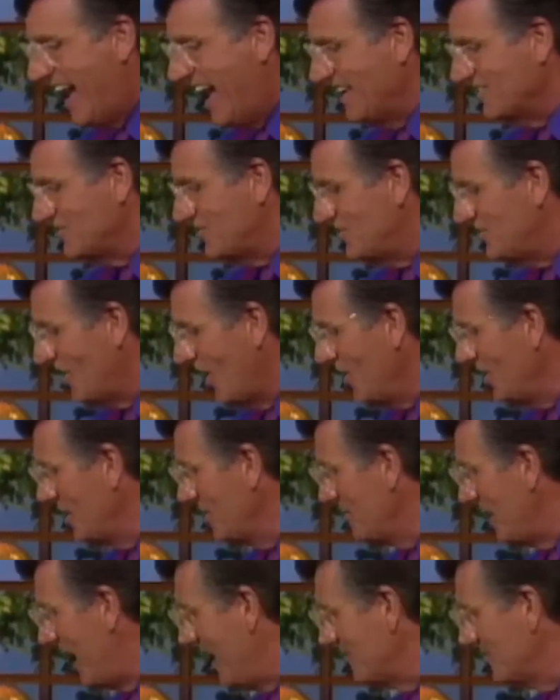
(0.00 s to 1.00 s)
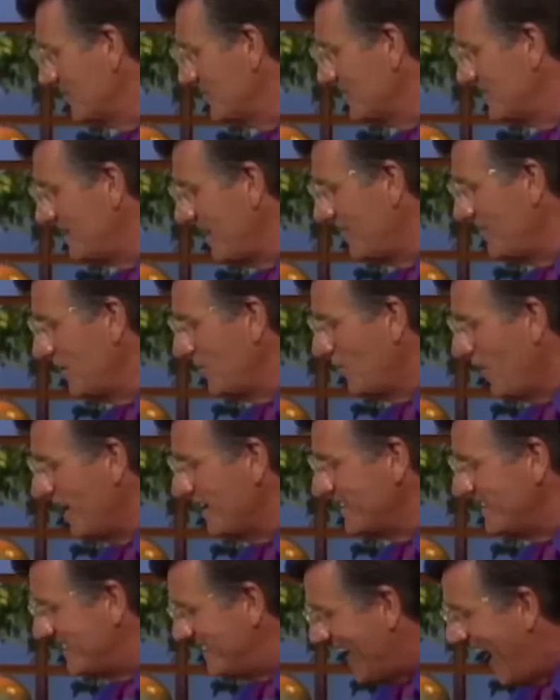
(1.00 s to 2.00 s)
And sodium,
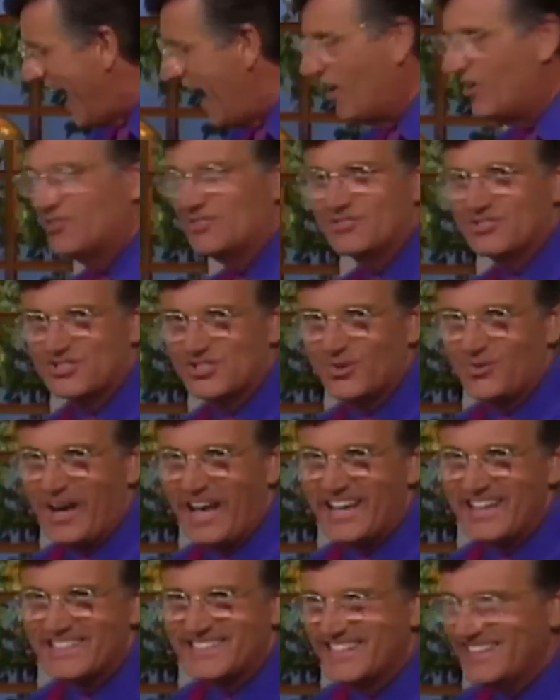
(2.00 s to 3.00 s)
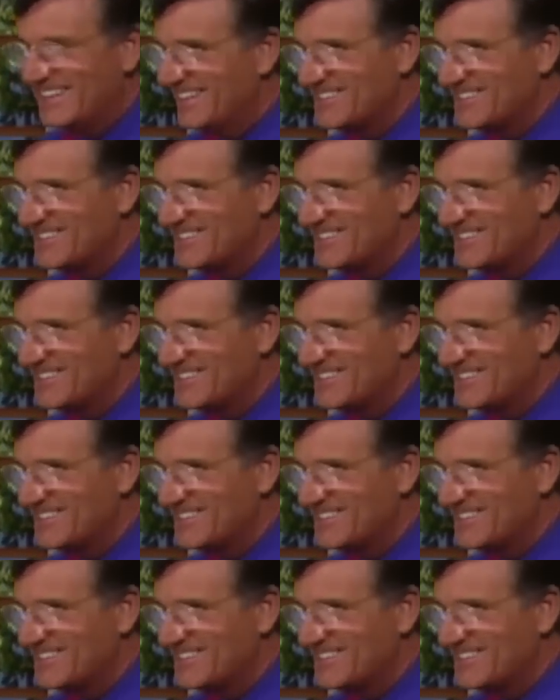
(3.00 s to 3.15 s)
171 down to 80.